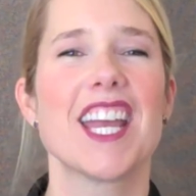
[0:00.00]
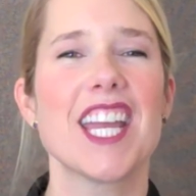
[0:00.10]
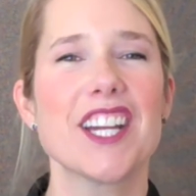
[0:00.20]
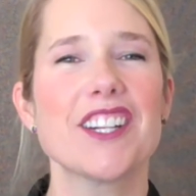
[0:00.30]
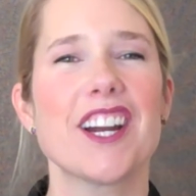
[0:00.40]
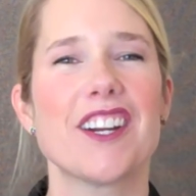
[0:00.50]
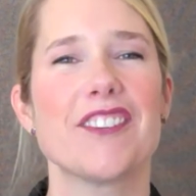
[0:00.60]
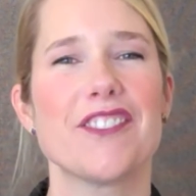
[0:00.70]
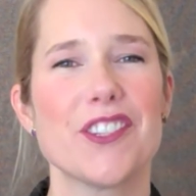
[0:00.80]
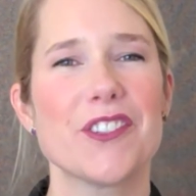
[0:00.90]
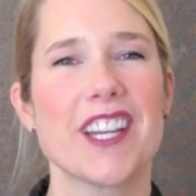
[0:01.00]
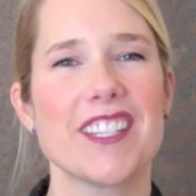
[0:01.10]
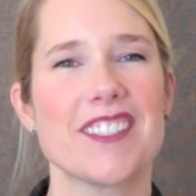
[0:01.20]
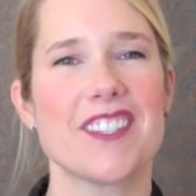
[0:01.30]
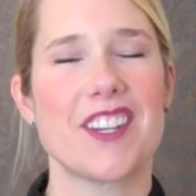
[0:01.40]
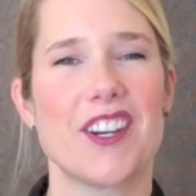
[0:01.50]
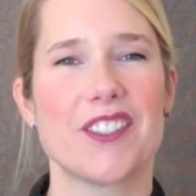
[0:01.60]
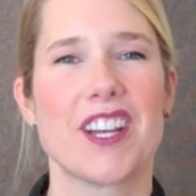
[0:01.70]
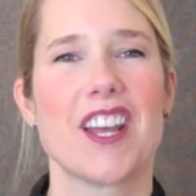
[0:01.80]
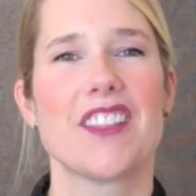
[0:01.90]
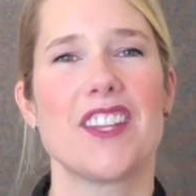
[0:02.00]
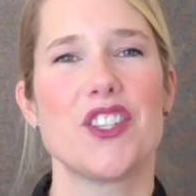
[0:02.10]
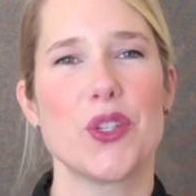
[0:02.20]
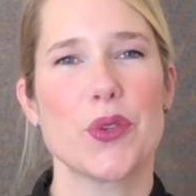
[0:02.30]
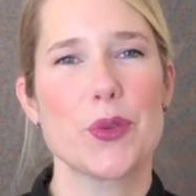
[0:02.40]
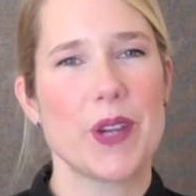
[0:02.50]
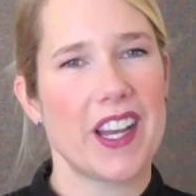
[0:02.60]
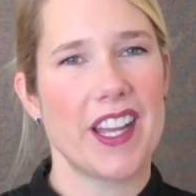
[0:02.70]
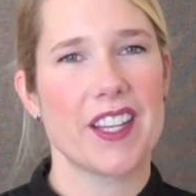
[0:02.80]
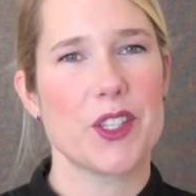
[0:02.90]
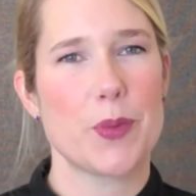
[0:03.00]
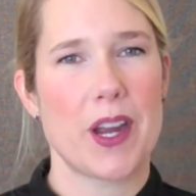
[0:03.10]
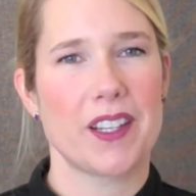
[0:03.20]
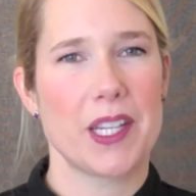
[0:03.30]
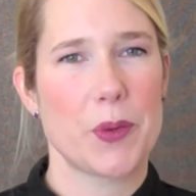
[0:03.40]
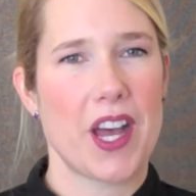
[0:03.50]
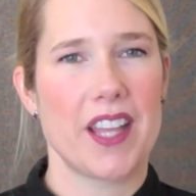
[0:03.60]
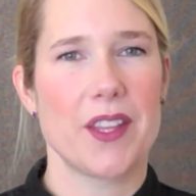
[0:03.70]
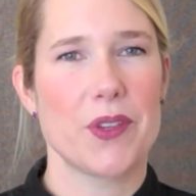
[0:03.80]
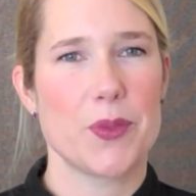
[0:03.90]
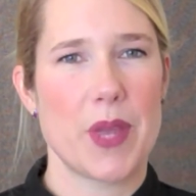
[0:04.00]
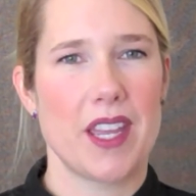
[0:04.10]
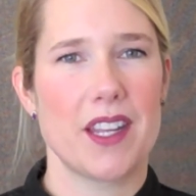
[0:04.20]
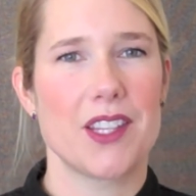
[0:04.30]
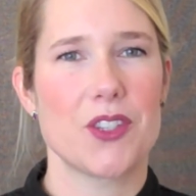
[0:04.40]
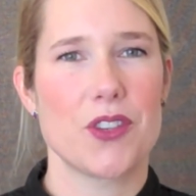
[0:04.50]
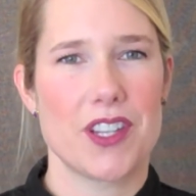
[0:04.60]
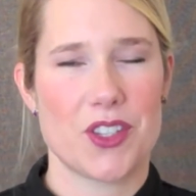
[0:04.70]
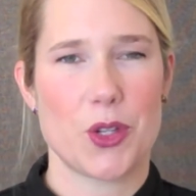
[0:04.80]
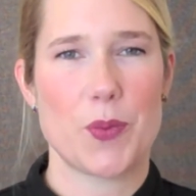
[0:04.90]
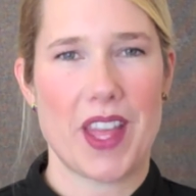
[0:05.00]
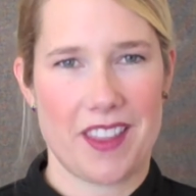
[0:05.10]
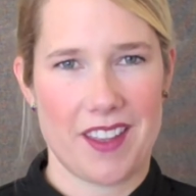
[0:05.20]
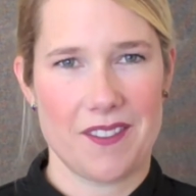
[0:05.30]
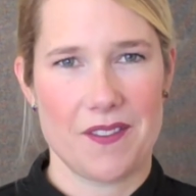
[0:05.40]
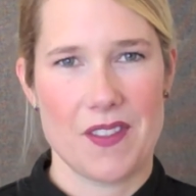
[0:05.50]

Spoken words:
Here are a few ways to know that you were buying a sparkling wine that was made in the traditional method.